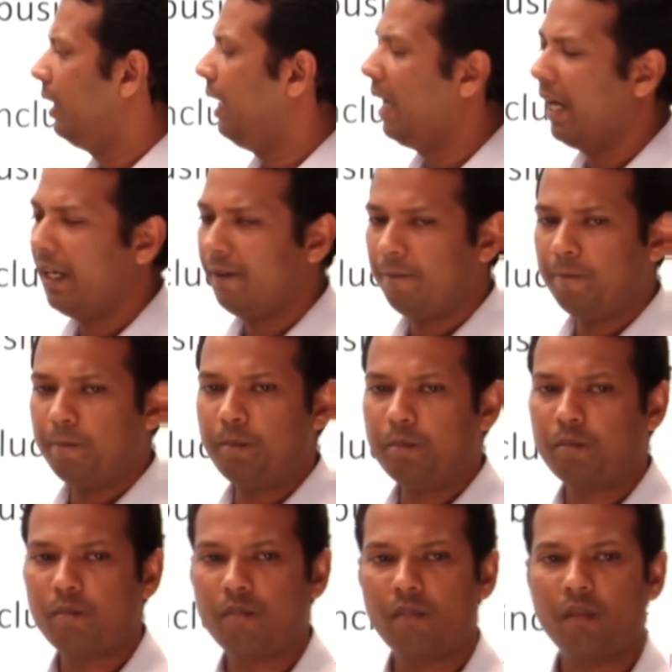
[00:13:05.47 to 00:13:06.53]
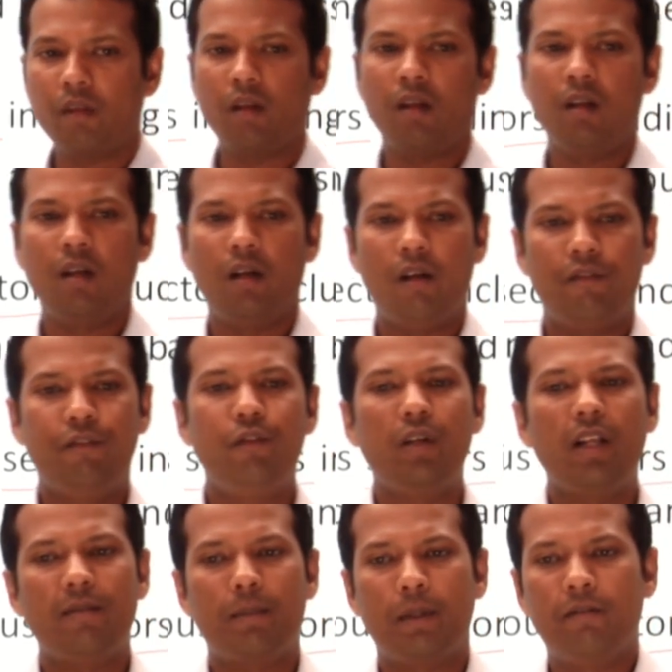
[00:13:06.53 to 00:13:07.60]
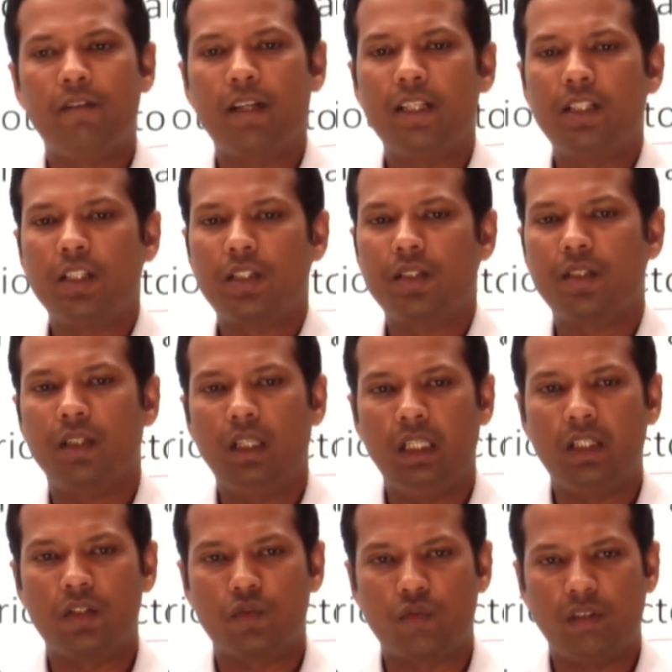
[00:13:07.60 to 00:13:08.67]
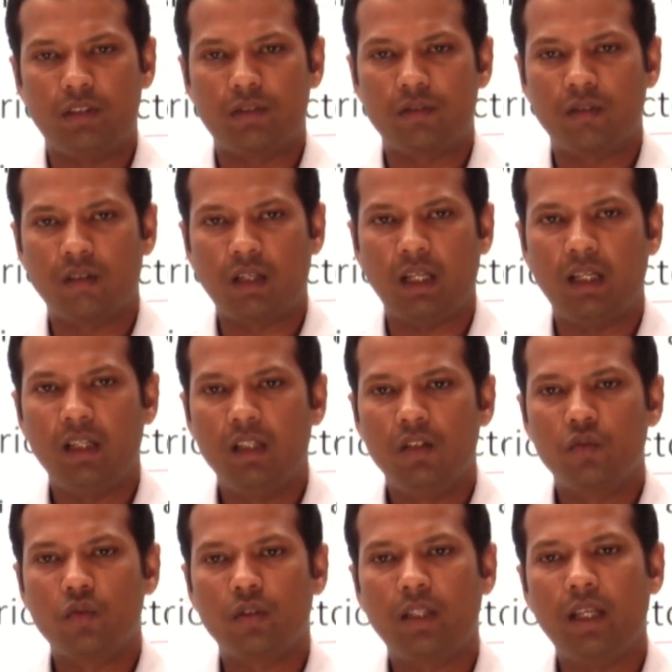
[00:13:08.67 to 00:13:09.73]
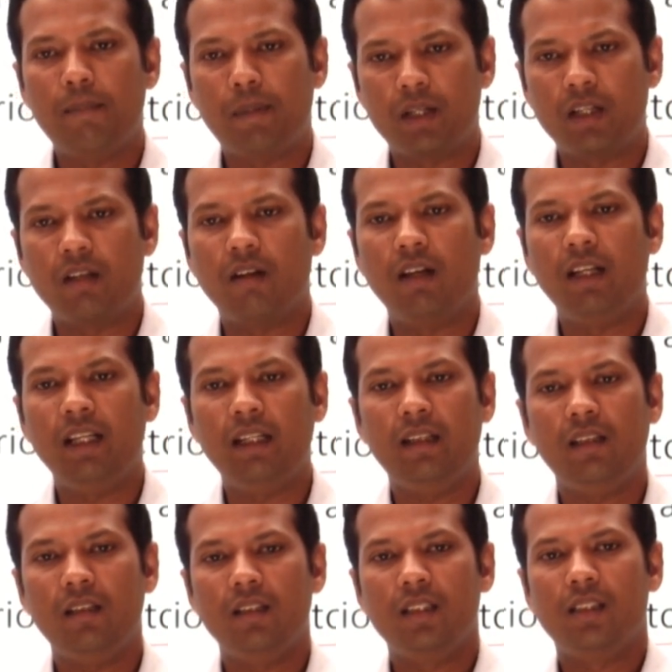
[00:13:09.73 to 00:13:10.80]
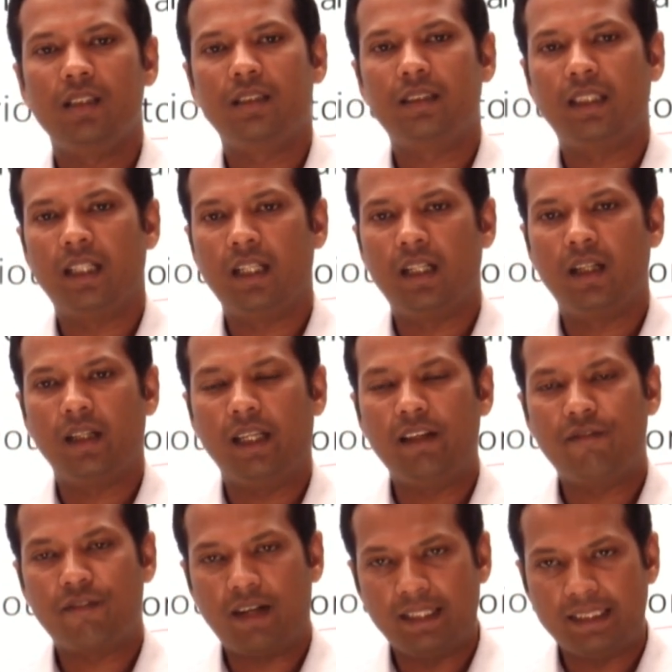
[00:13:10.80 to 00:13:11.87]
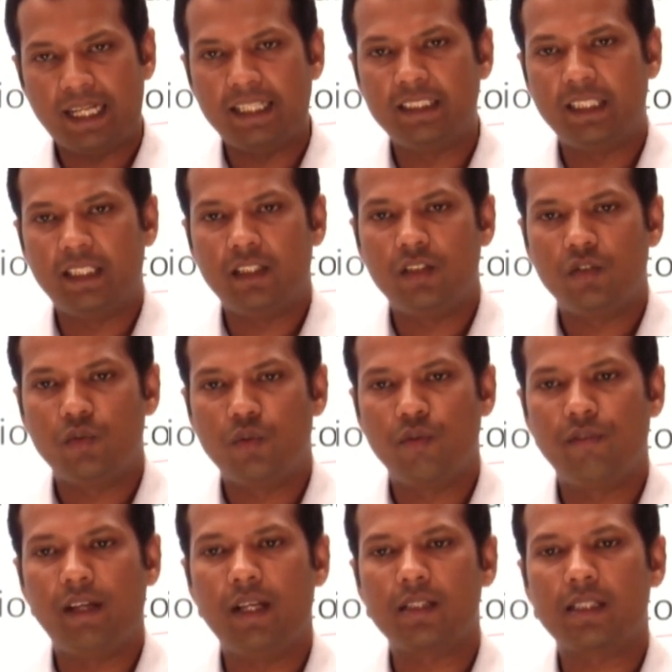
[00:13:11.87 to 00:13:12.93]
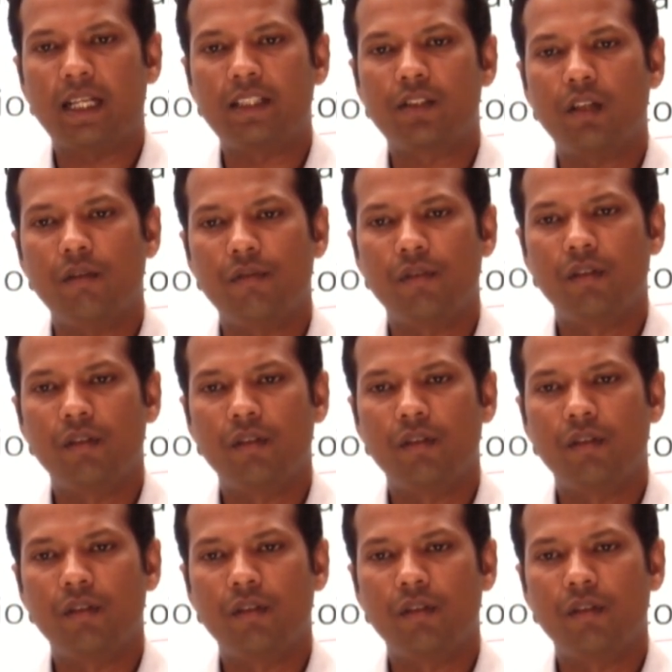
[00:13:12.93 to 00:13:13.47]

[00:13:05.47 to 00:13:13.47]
are food and beverages industries. Okay, so they particularly give franchisee to various kinds of